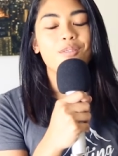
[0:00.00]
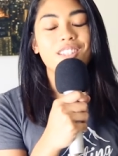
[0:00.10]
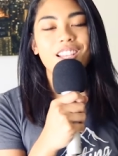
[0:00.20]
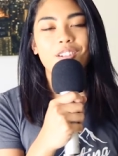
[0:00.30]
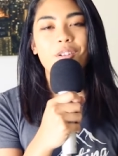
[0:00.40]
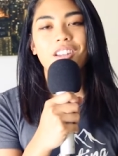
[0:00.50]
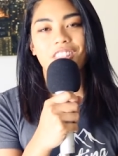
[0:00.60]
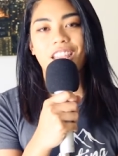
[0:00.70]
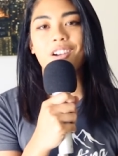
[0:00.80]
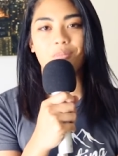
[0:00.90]
it was like going to
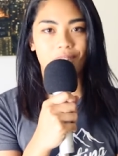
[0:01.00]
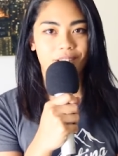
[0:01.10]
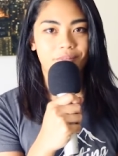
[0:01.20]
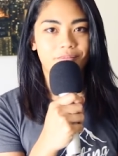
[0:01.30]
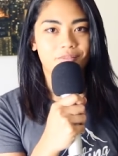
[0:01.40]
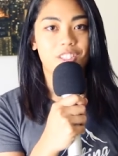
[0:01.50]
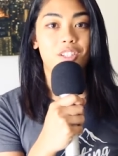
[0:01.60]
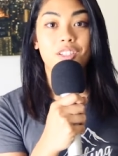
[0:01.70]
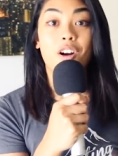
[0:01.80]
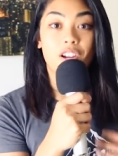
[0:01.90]
therapy,
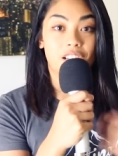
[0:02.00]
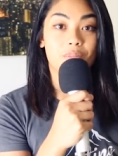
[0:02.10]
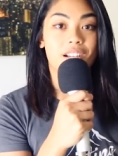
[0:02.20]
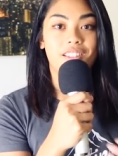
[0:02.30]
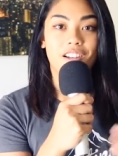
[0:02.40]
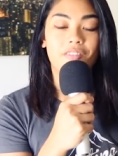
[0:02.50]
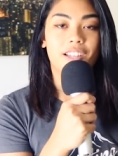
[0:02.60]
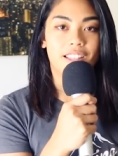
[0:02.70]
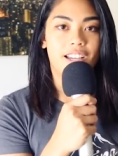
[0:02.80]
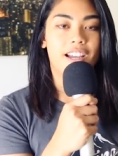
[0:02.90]
just talking to myself
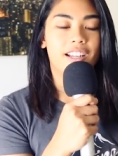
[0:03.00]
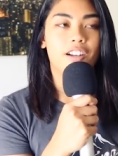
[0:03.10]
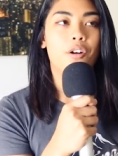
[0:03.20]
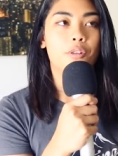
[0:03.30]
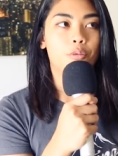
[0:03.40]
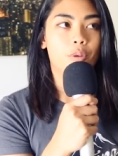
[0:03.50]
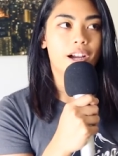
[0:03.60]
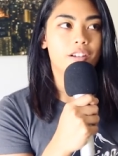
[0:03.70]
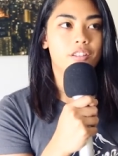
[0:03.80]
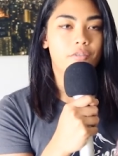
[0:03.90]
like that. And all the
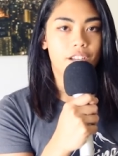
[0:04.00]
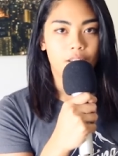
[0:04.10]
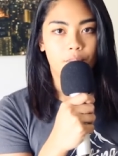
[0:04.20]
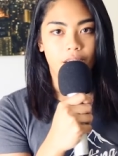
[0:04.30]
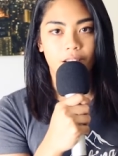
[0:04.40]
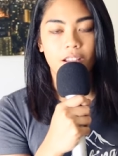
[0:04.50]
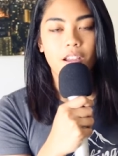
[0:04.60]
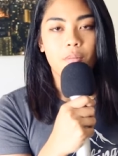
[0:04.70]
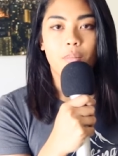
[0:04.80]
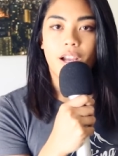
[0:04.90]
while developing
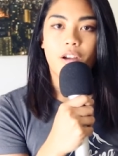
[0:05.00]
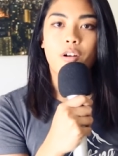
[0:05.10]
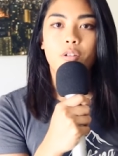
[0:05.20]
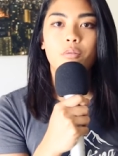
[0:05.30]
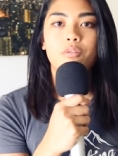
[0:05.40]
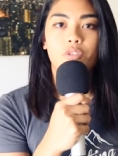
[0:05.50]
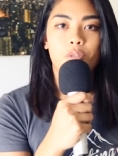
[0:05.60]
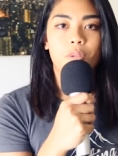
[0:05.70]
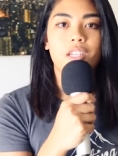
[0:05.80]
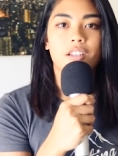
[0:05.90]
my own
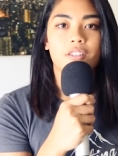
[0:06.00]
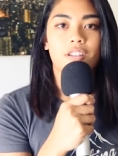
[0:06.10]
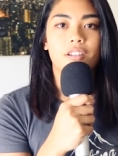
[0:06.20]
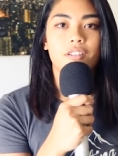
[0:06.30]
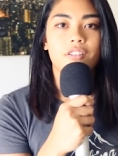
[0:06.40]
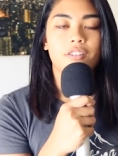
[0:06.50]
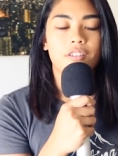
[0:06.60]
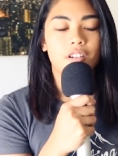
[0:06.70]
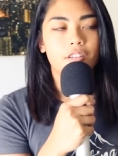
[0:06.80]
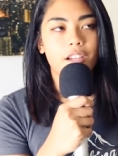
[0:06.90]
speaking skills.